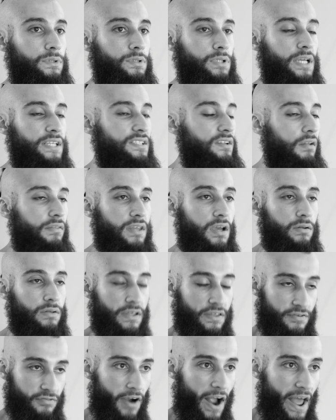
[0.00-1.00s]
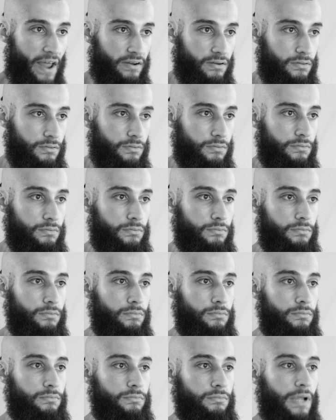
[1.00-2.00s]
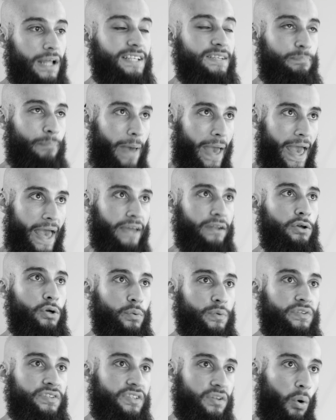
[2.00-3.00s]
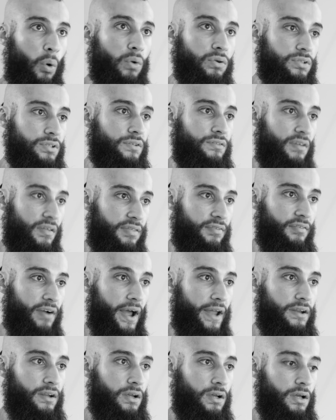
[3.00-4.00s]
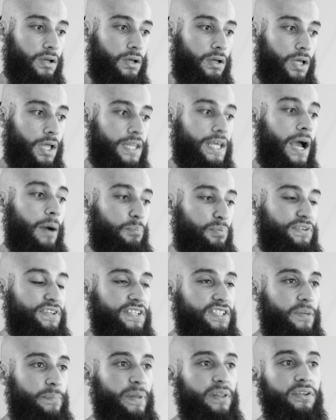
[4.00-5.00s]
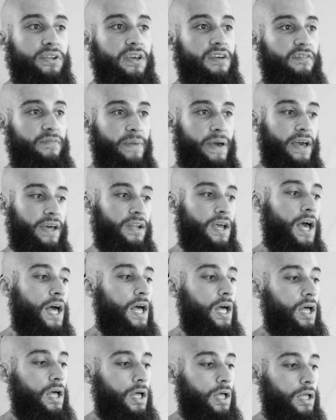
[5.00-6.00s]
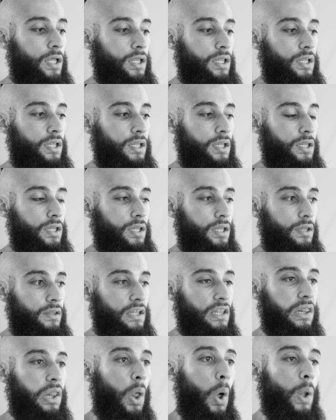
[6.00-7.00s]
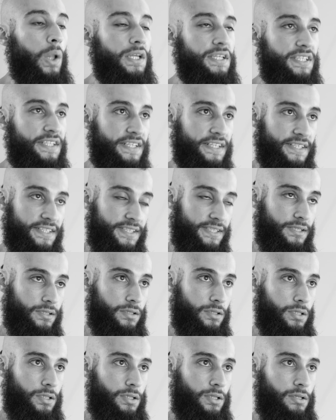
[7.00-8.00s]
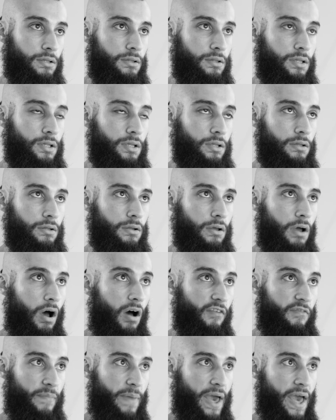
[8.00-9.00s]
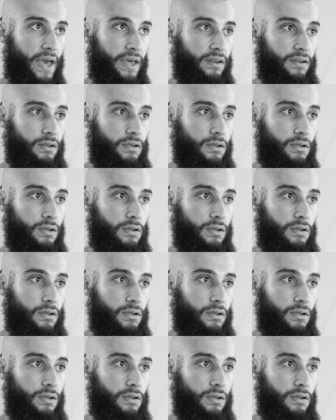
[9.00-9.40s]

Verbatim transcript: is not the only threat. It's man who is also the threat, the unpredictability of man, the lawlessness of man,